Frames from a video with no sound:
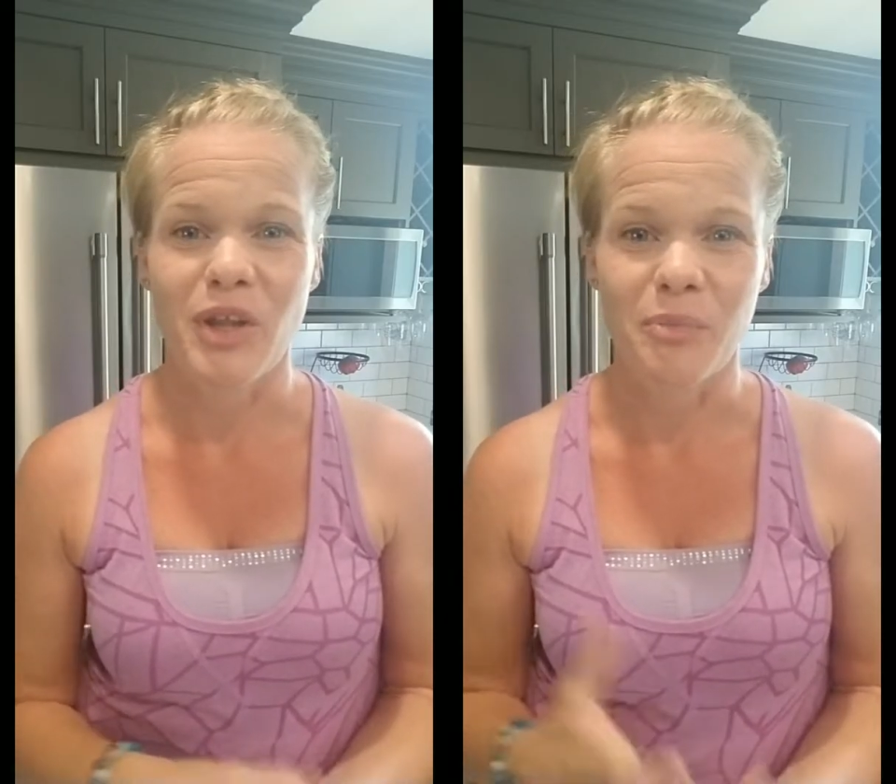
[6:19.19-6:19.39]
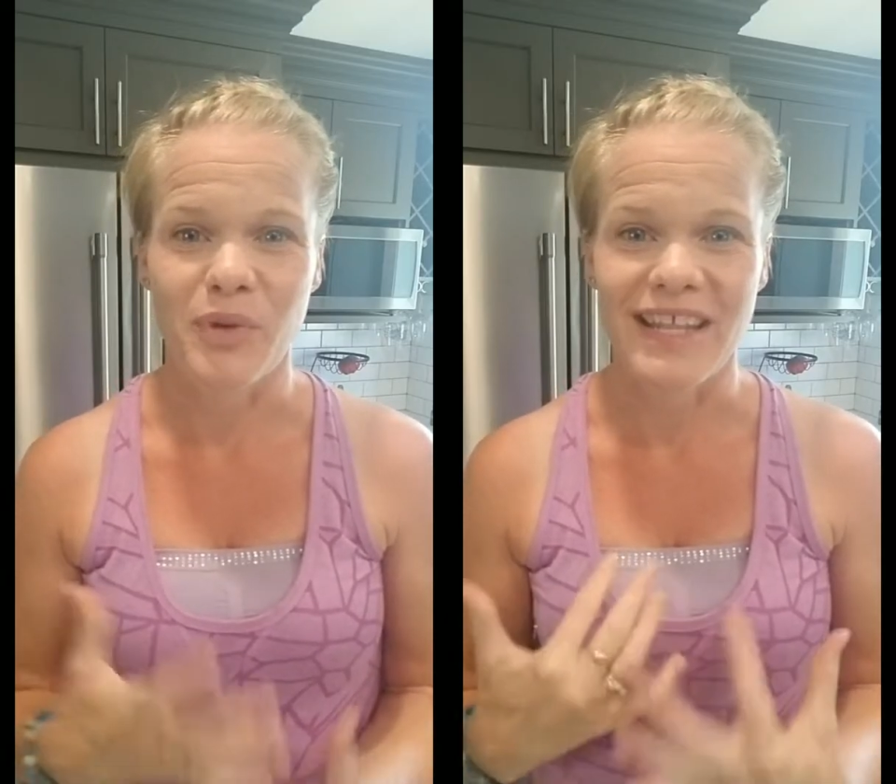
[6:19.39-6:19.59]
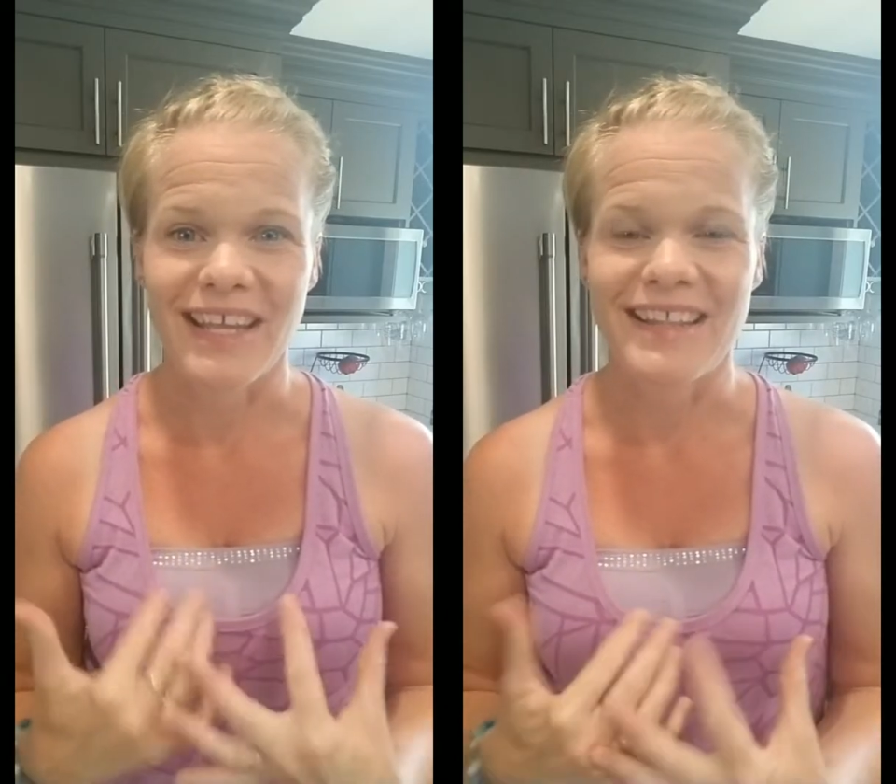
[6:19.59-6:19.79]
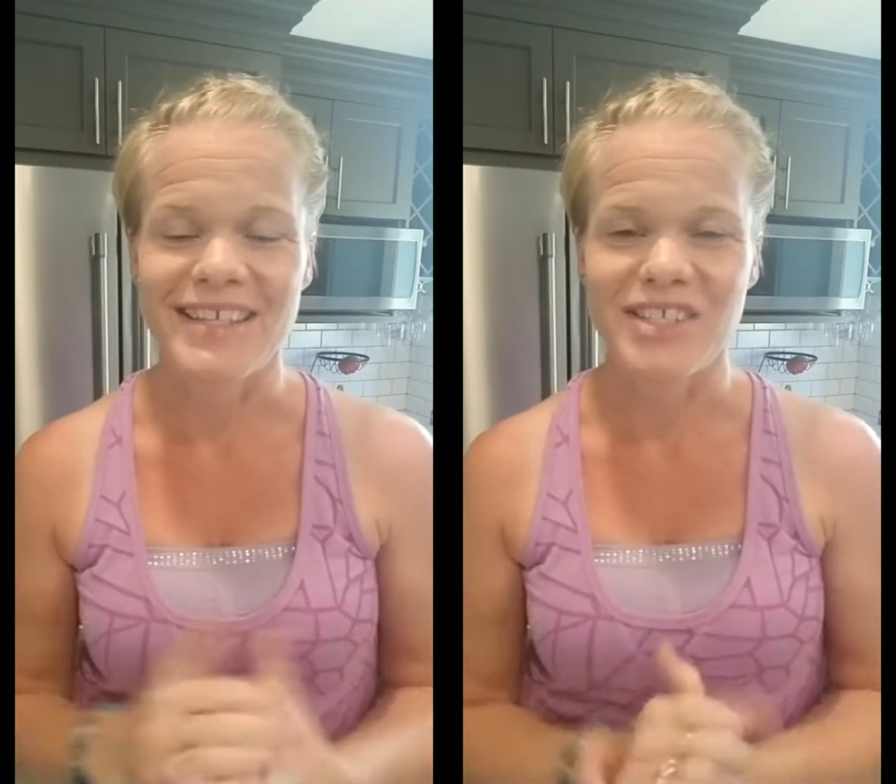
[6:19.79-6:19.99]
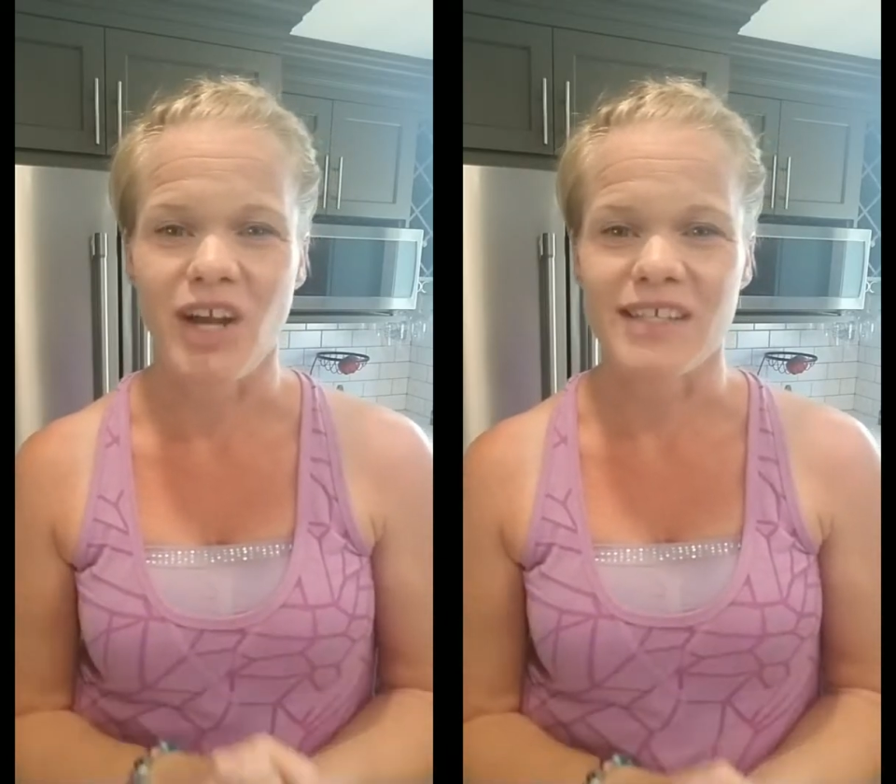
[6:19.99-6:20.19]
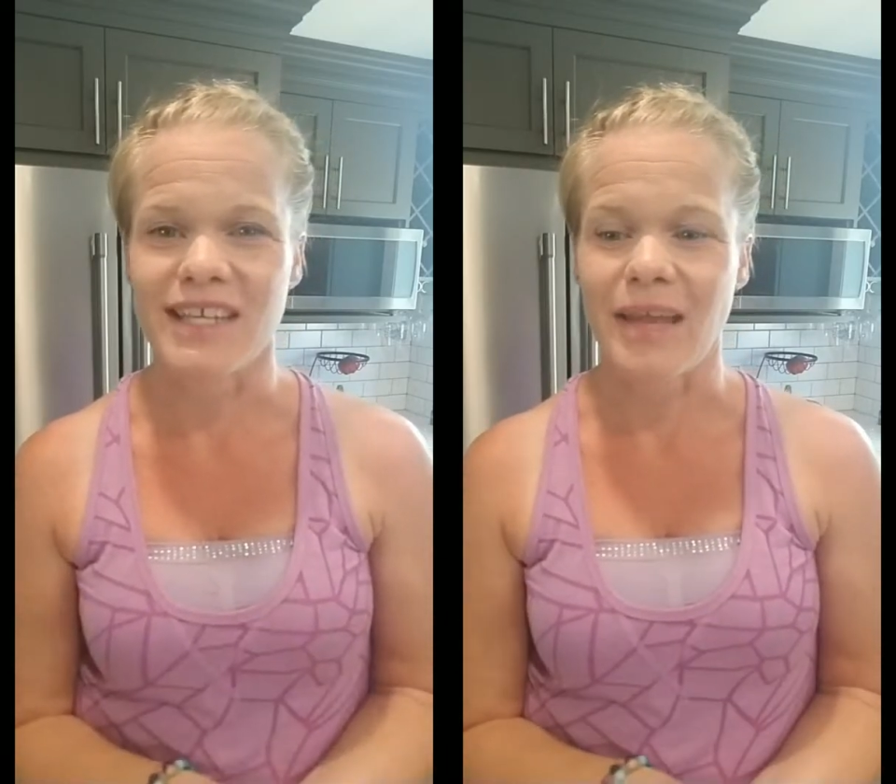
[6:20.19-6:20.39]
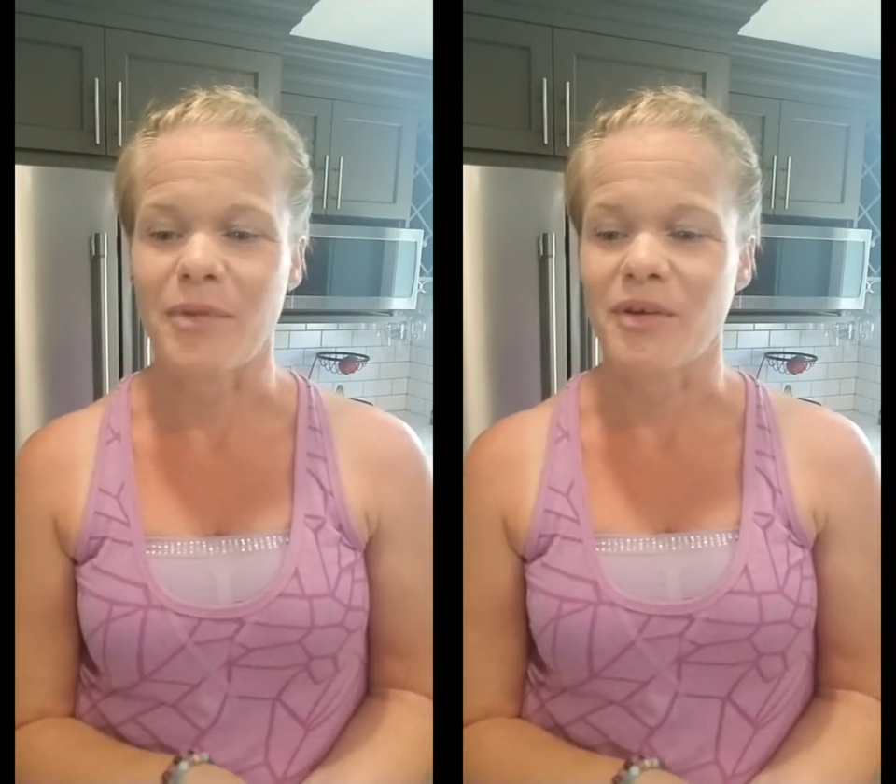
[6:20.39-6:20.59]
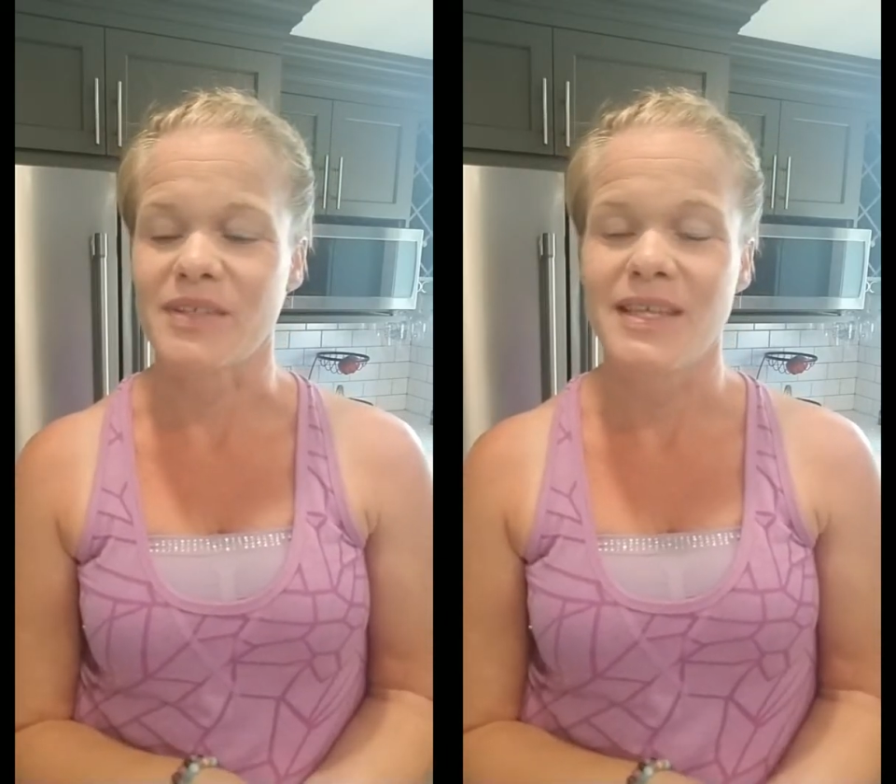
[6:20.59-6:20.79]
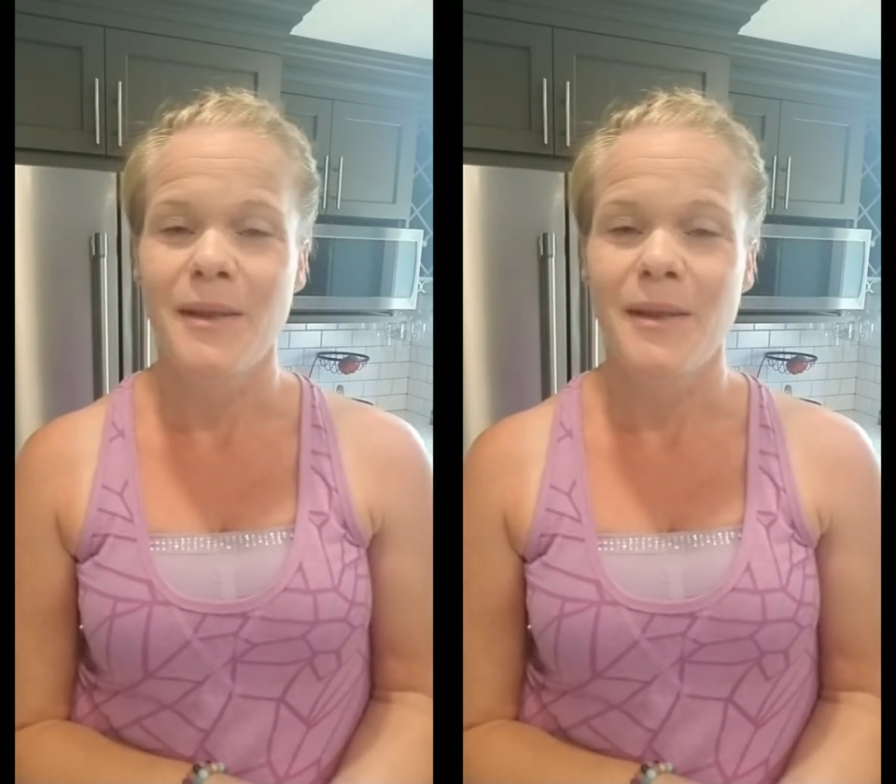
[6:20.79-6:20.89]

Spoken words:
breathing in these toxic chemicals,